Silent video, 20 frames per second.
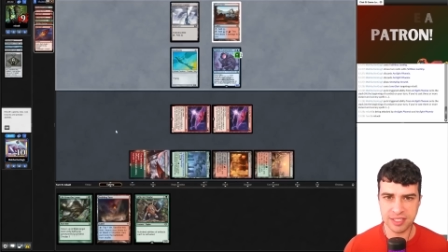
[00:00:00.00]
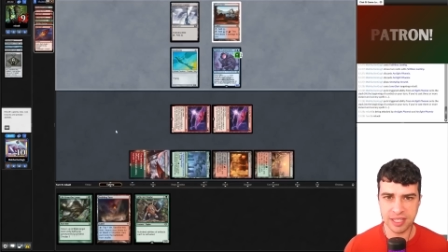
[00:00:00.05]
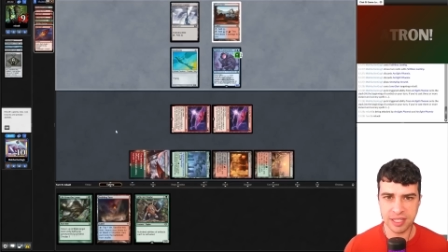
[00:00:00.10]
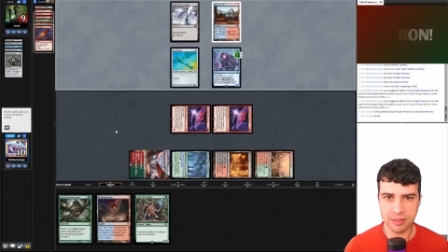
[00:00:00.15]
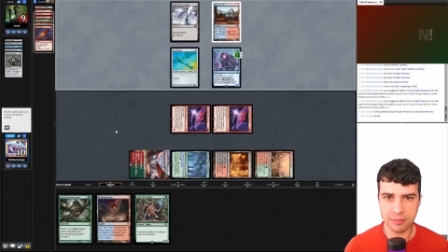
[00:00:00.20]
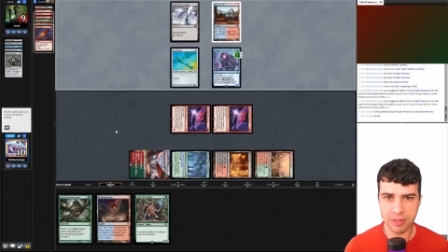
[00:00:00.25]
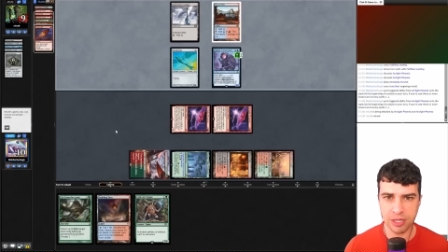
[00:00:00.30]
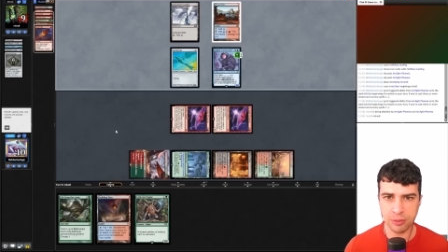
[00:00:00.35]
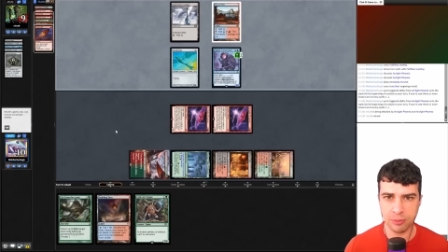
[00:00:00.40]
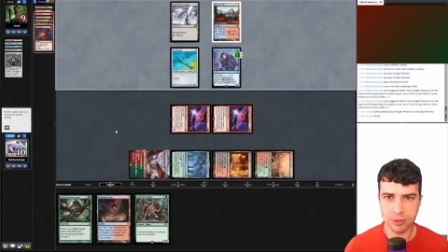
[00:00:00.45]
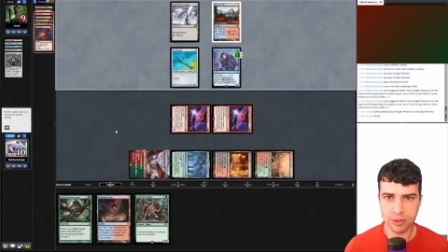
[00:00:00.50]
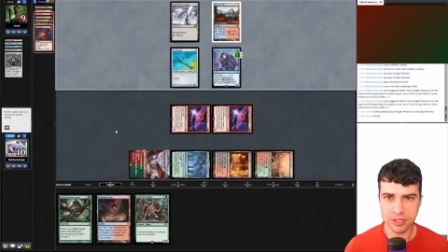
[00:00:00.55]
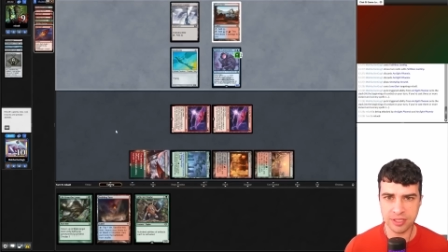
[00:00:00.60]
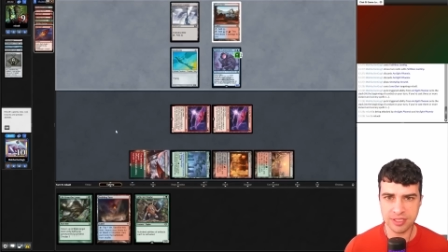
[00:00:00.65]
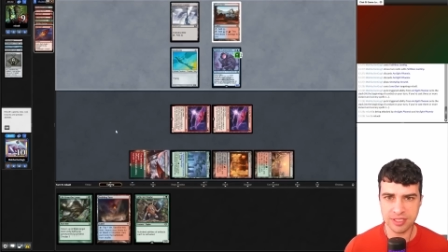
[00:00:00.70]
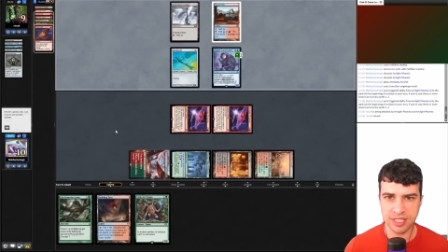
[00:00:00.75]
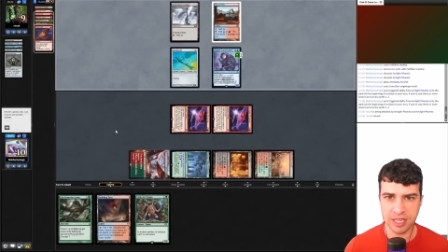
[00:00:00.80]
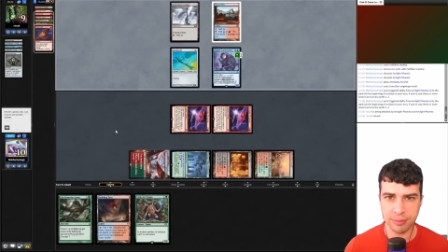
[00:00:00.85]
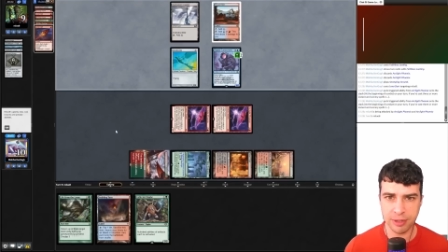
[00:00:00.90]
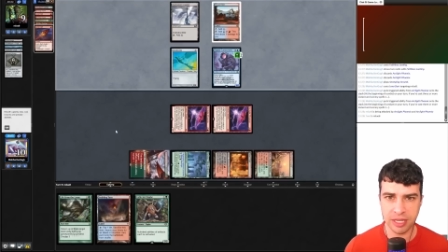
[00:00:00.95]
and my
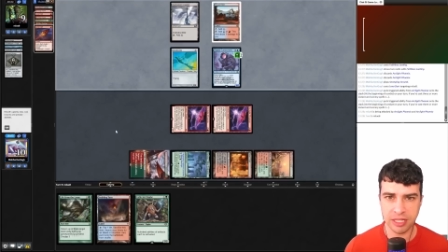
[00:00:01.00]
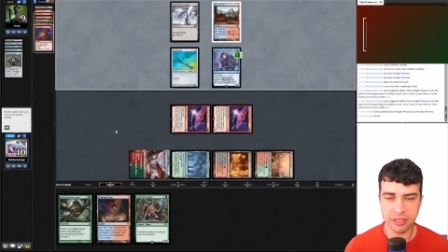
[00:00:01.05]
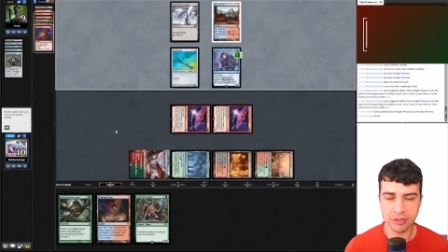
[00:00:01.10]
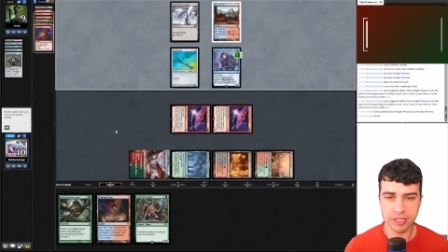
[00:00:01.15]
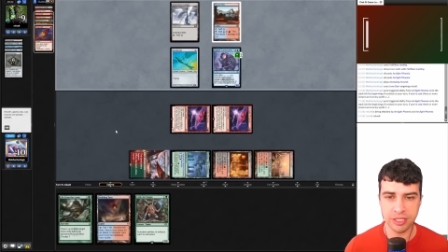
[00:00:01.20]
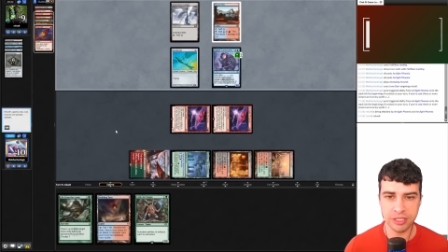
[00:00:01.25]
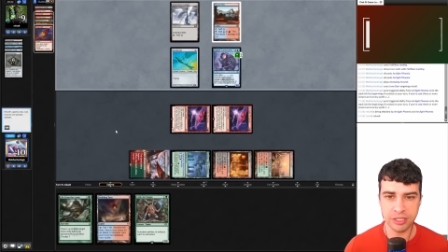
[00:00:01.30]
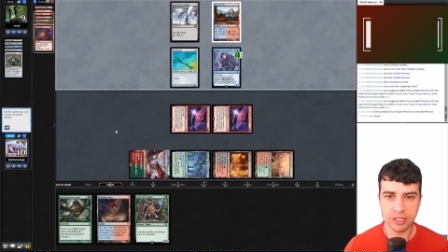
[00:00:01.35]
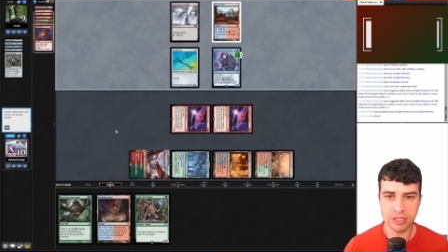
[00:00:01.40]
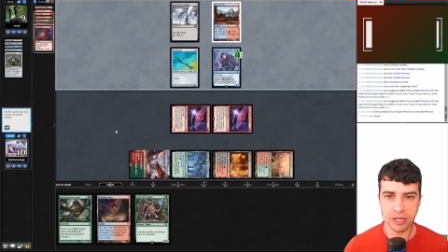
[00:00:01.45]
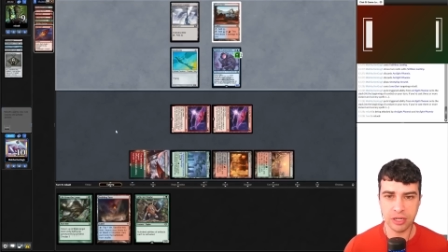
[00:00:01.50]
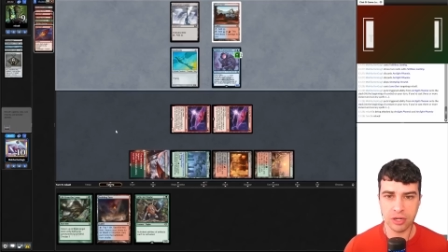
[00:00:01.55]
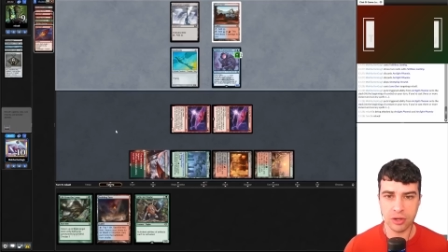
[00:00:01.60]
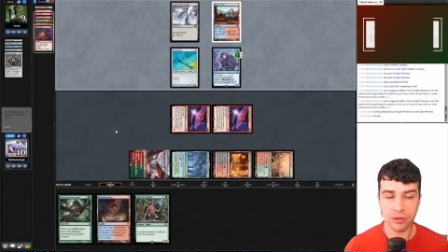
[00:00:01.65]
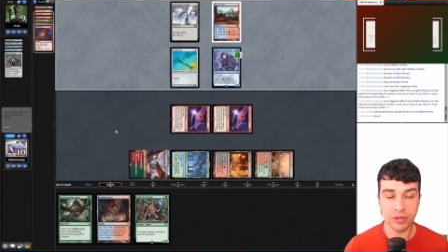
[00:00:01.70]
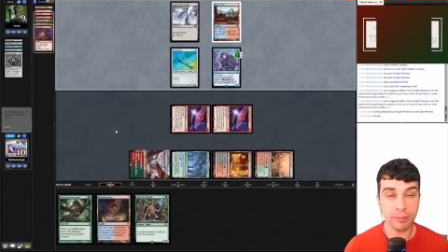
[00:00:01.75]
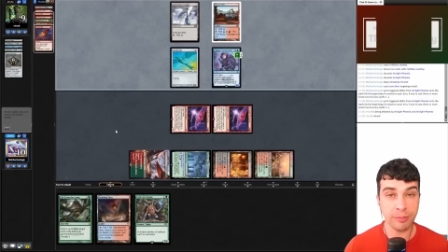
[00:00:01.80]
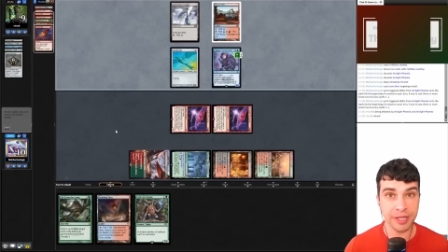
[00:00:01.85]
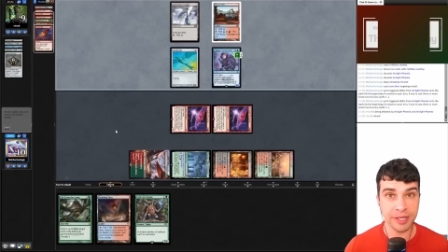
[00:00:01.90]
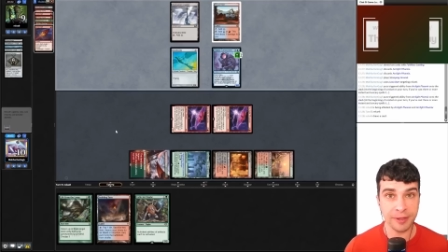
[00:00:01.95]
opponent's Kappa Cannoneer on
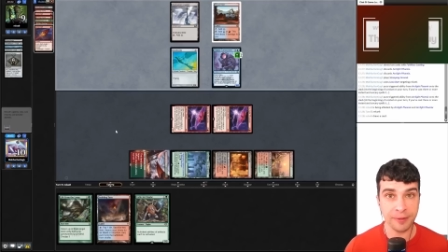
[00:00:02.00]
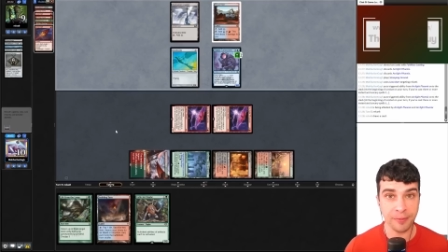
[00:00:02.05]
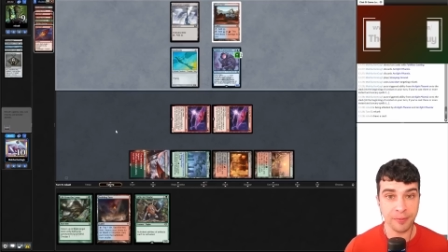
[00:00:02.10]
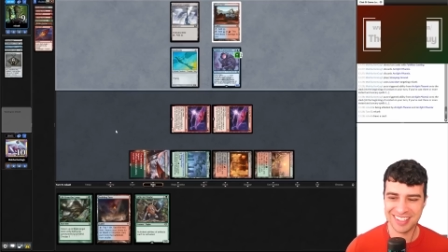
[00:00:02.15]
the play.